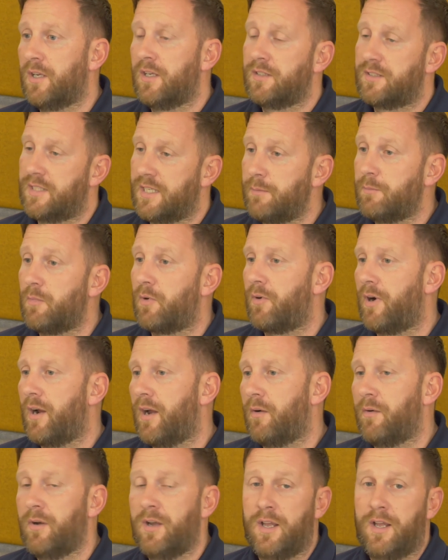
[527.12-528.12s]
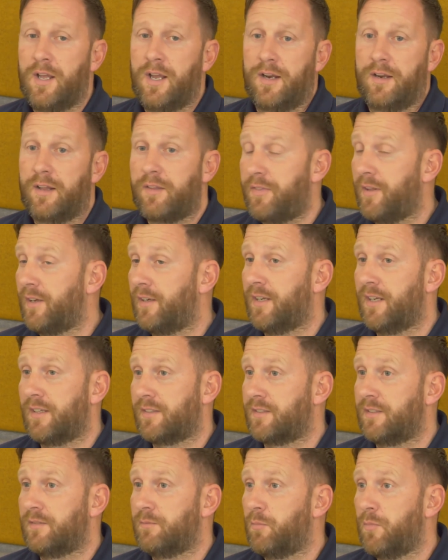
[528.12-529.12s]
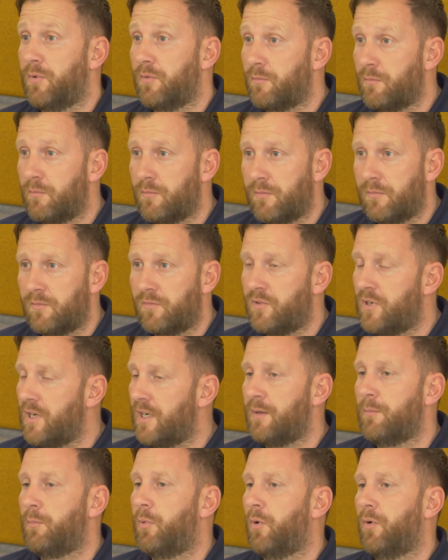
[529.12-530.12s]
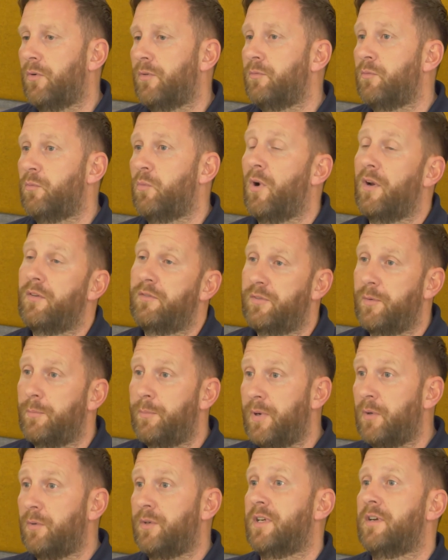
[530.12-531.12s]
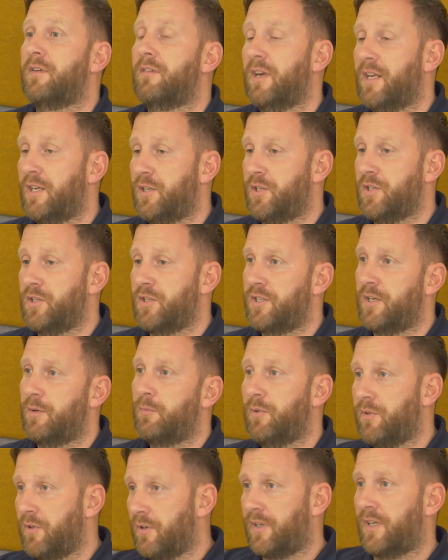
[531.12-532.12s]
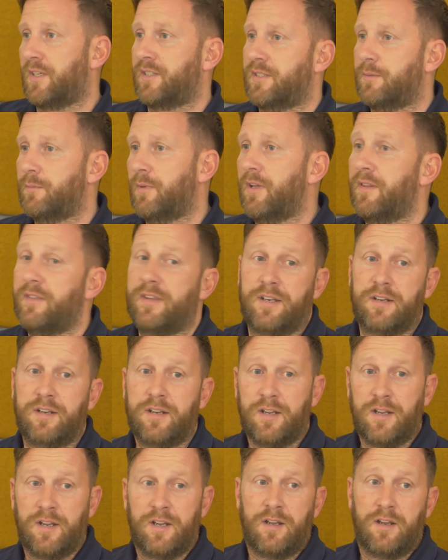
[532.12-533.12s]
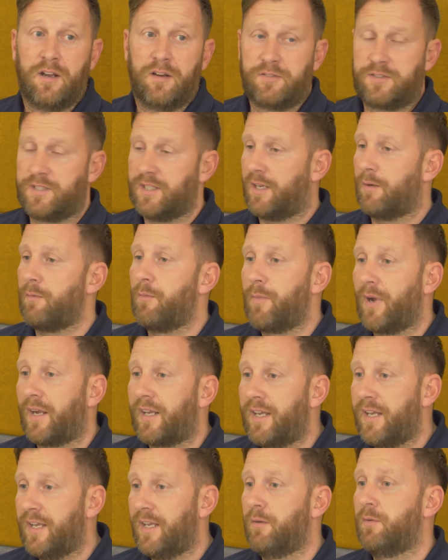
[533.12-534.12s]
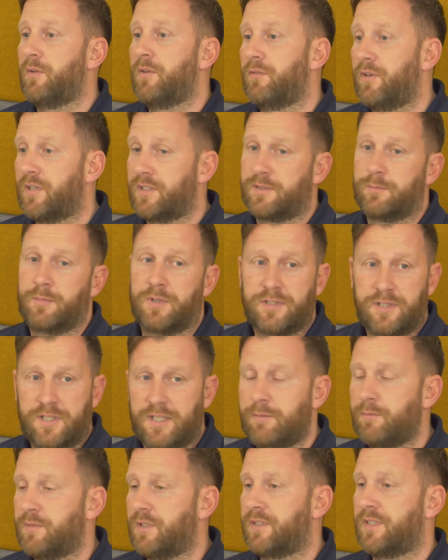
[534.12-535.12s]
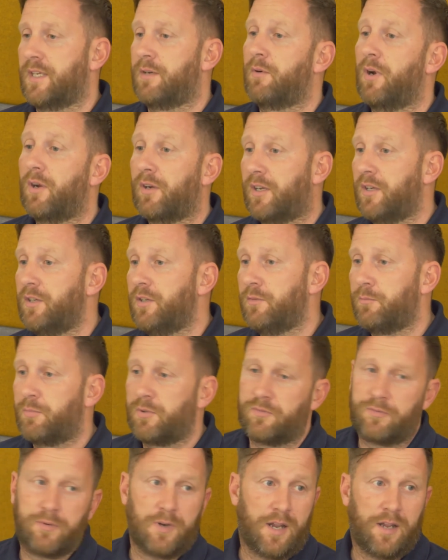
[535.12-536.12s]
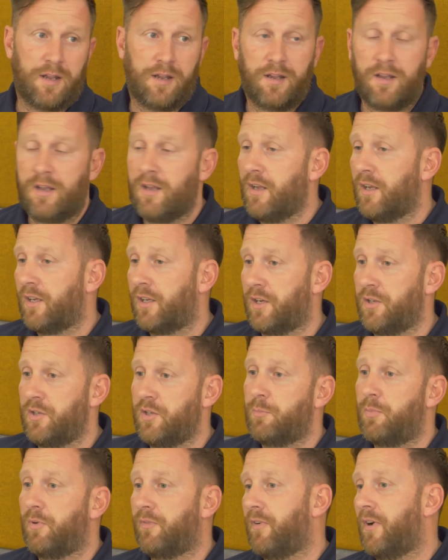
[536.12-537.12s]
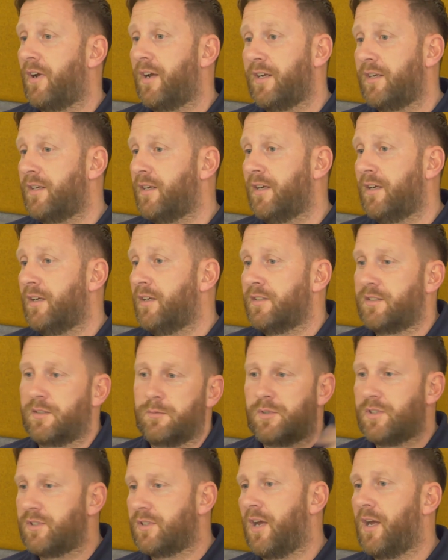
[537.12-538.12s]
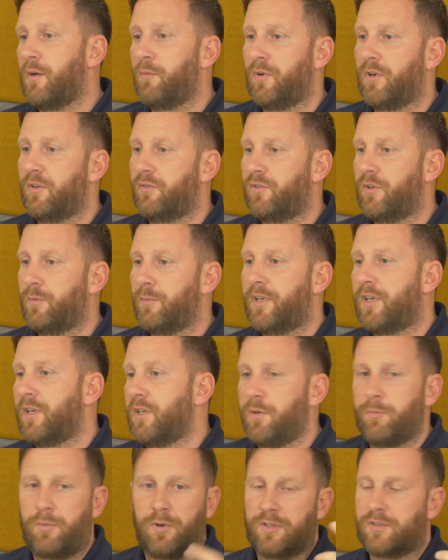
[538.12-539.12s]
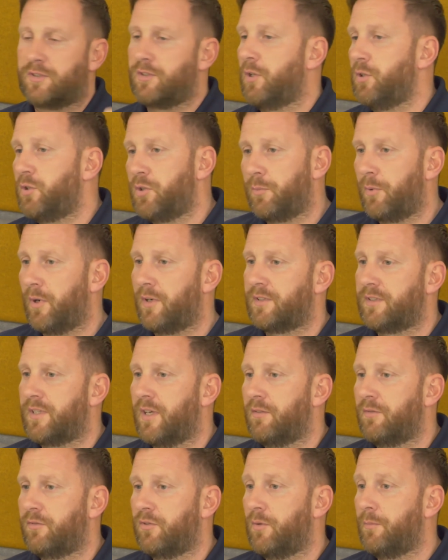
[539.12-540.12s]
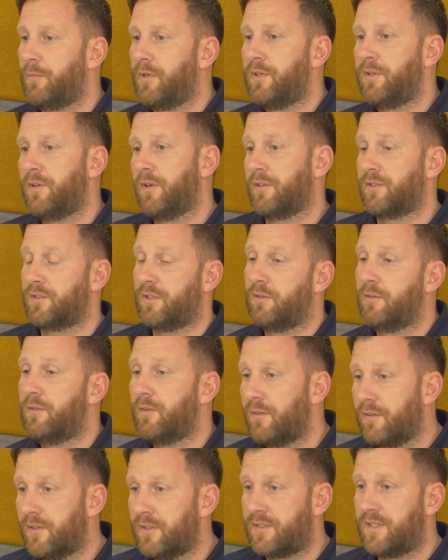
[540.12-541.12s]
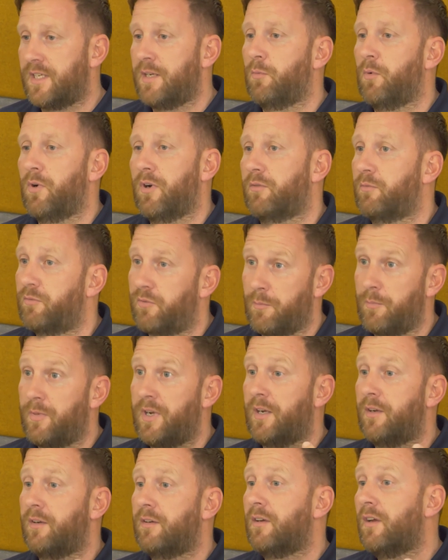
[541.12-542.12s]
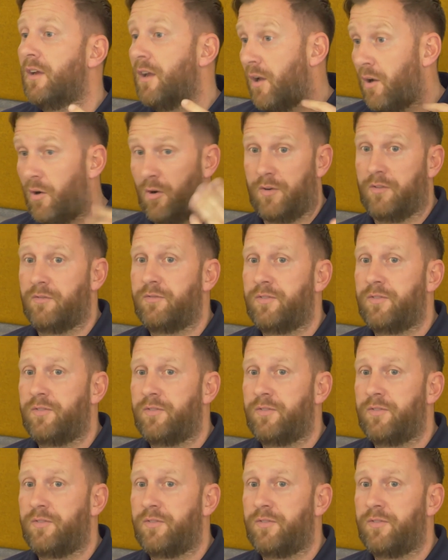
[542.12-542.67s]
team morale. And I think that's really important. One, for building a relationship with your customer, and then obviously coming back here with the rest of my team to say, right, can you provide some design work for me? Can you put a social post out for me? So the teamwork from being on a